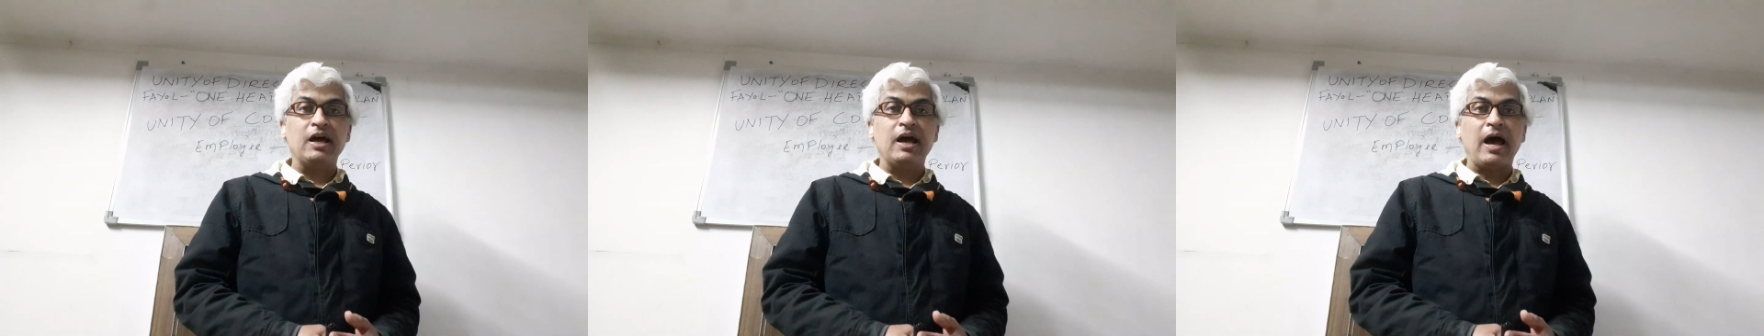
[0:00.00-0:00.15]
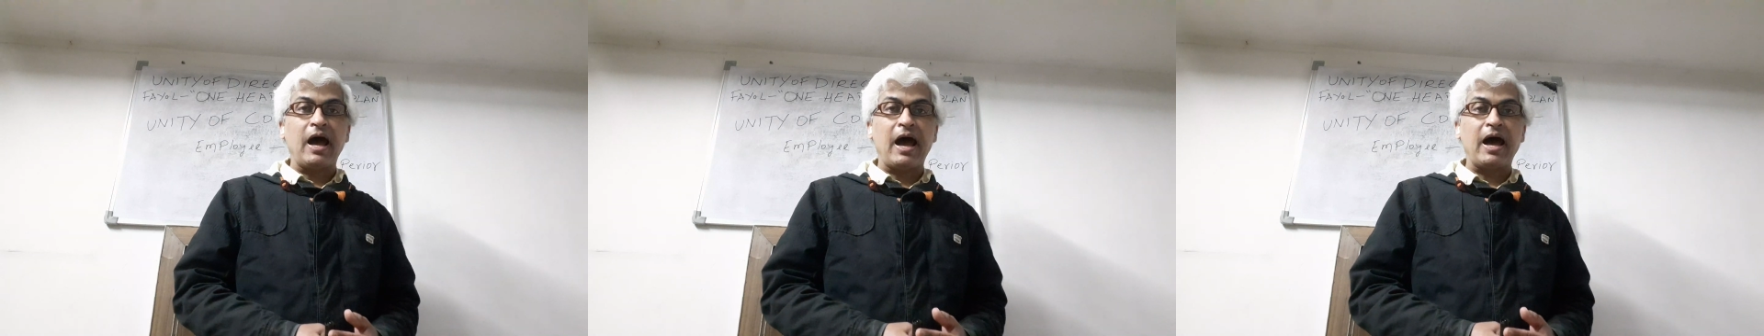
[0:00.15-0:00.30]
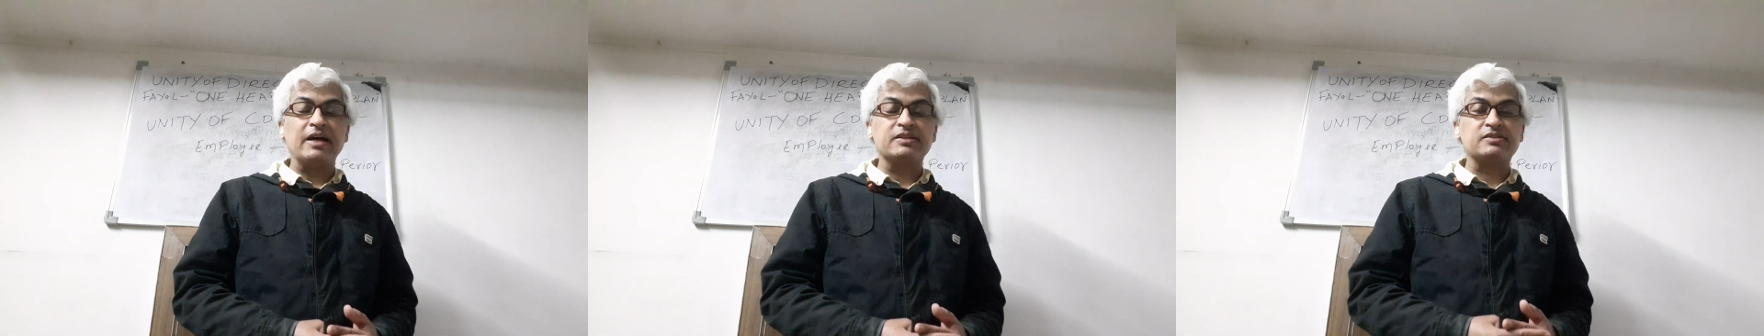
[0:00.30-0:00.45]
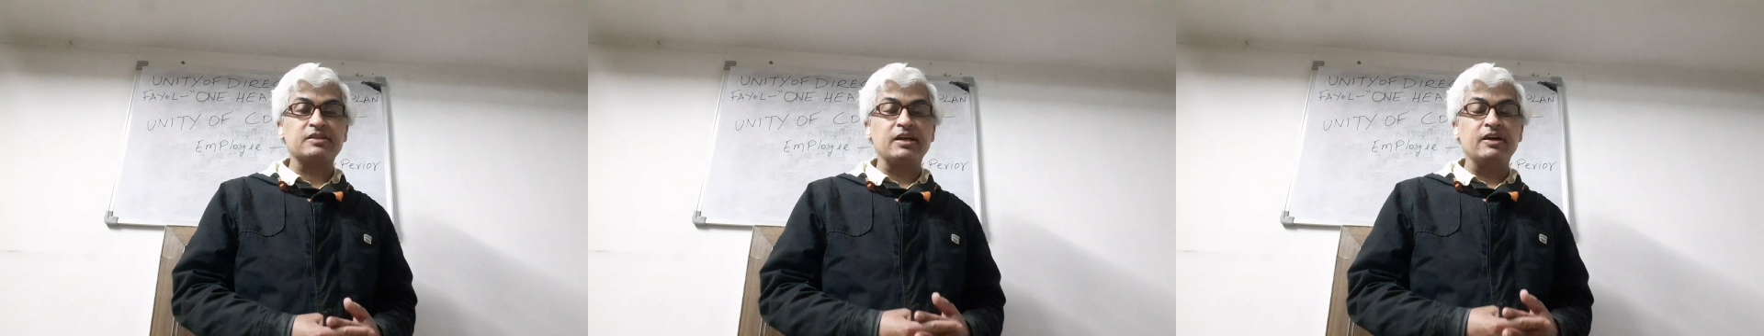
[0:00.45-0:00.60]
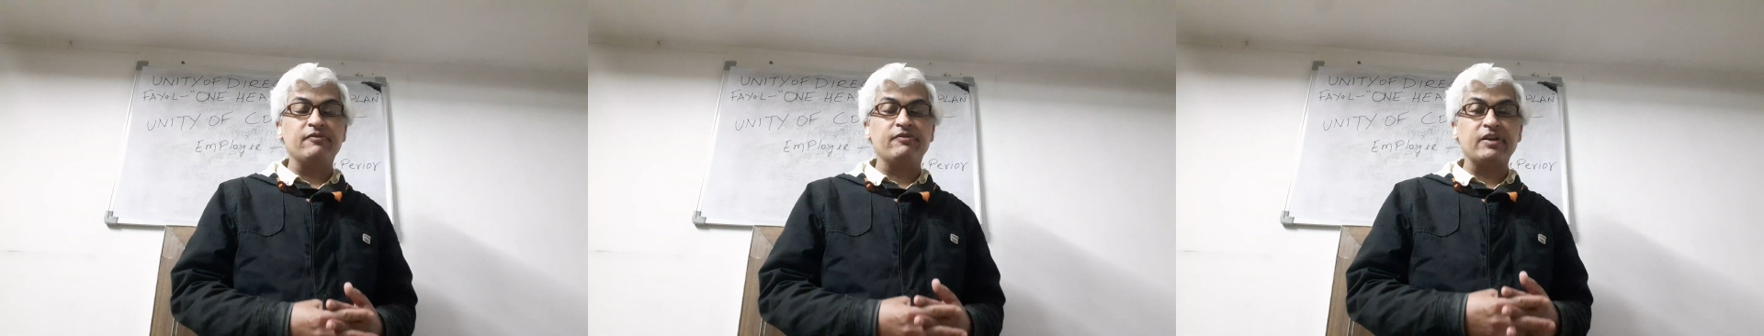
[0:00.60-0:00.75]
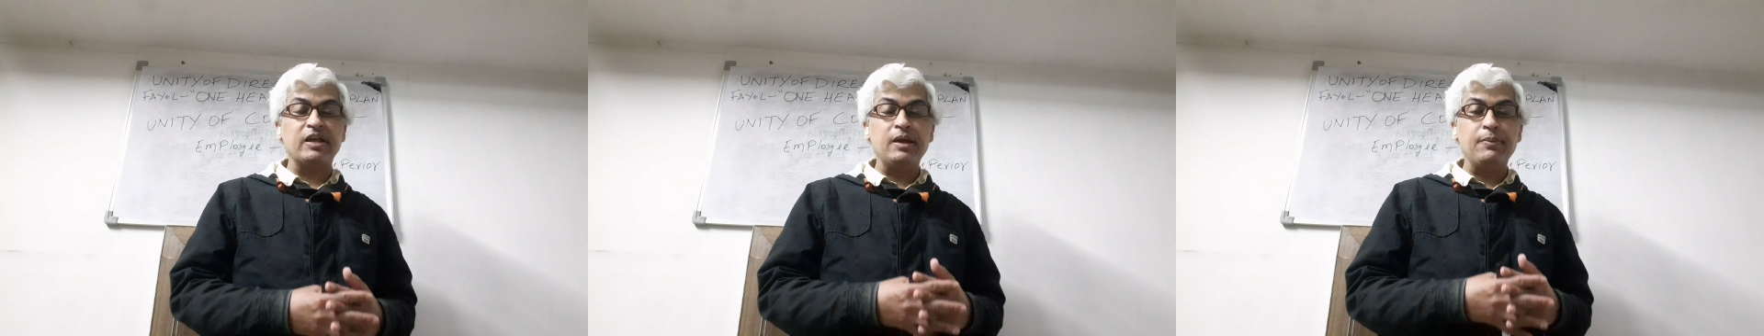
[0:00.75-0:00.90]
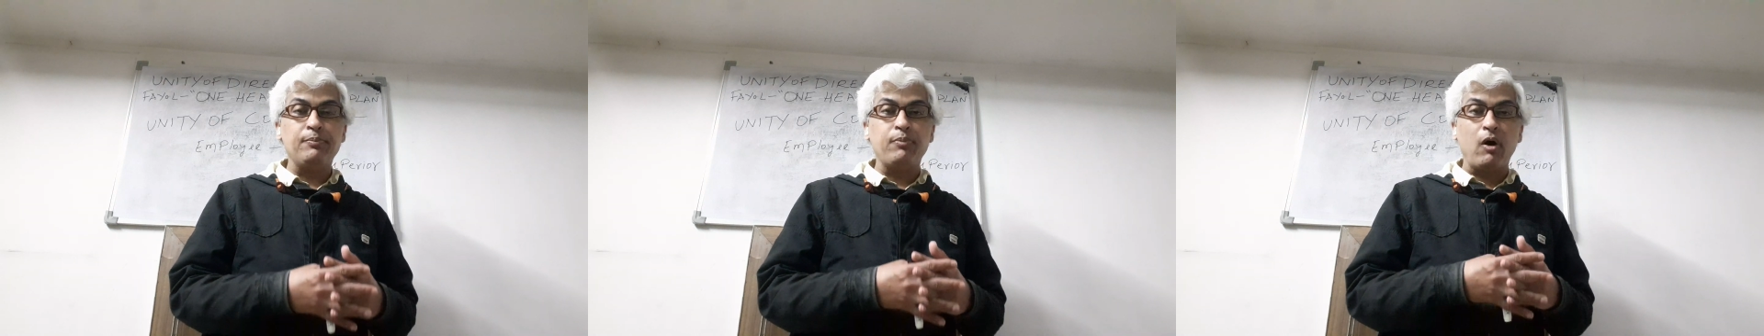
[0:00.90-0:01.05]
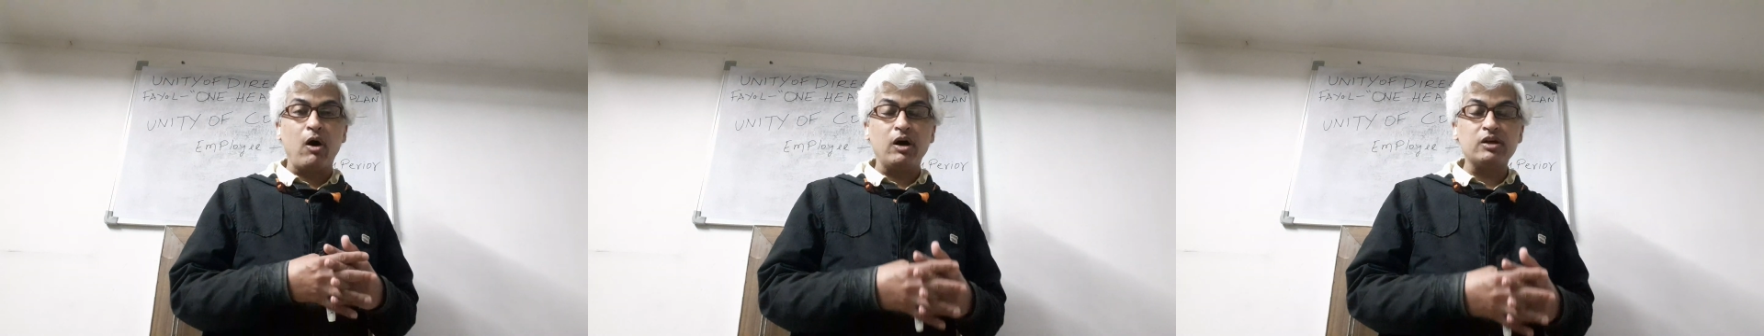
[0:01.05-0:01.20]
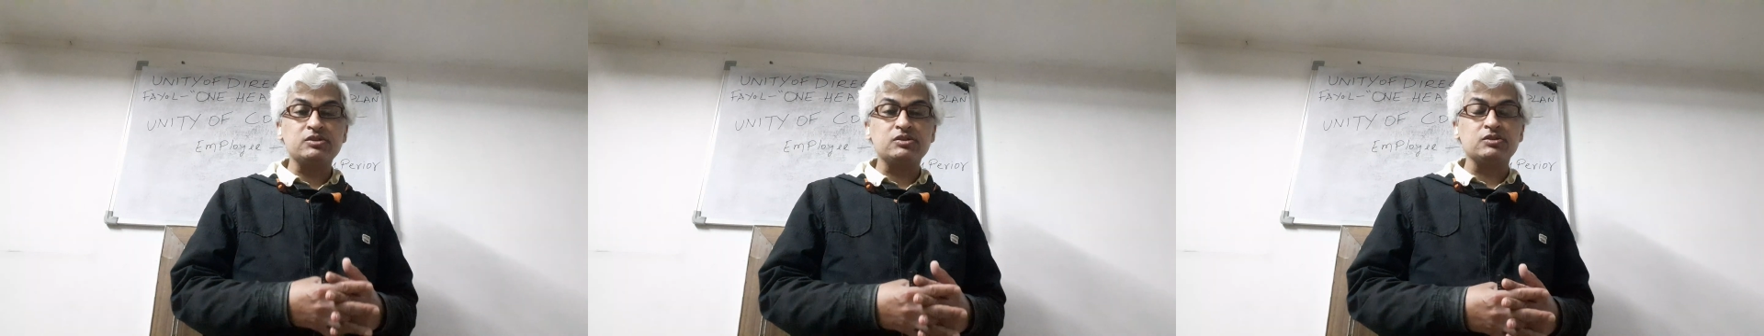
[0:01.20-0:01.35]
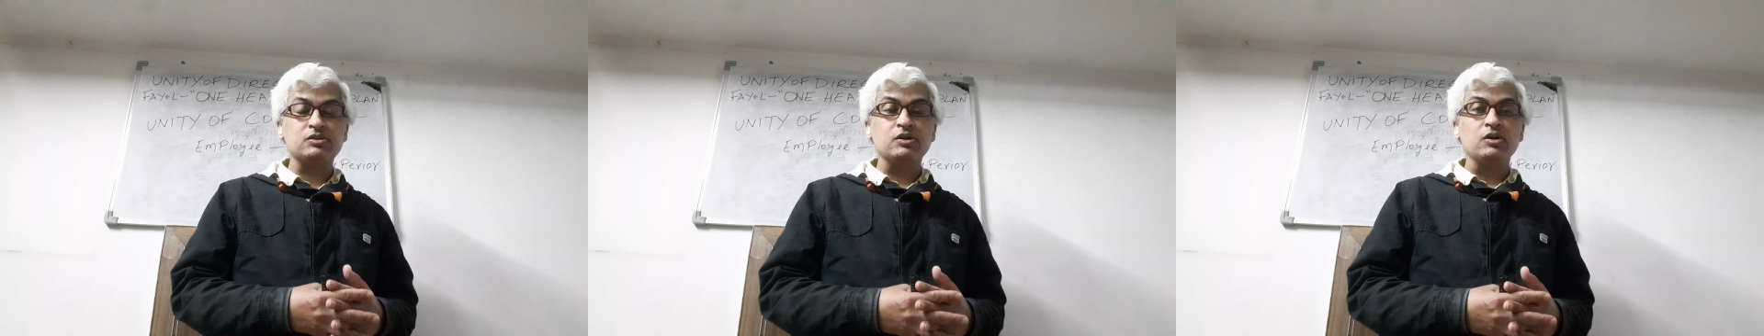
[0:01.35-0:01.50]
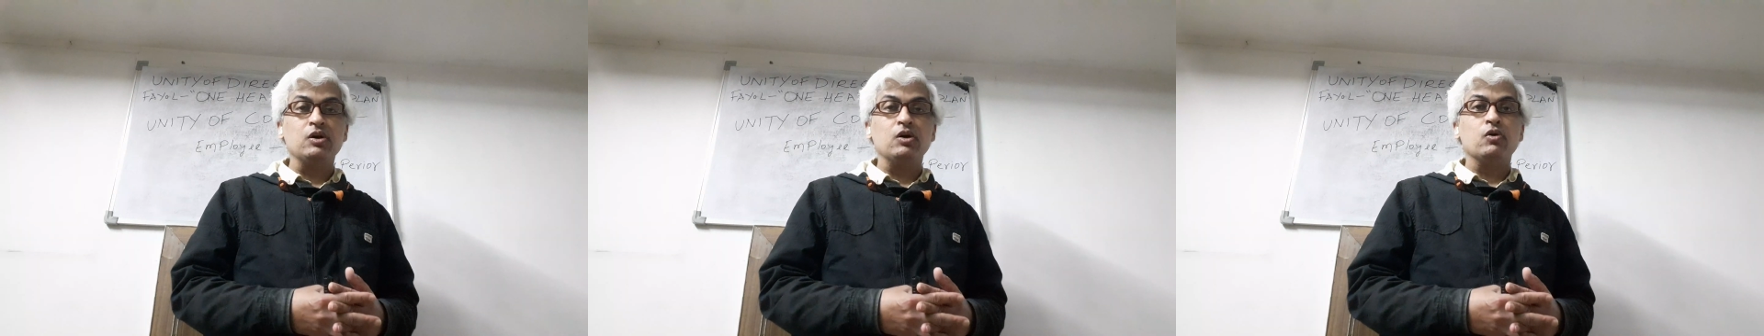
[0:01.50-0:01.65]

as every boss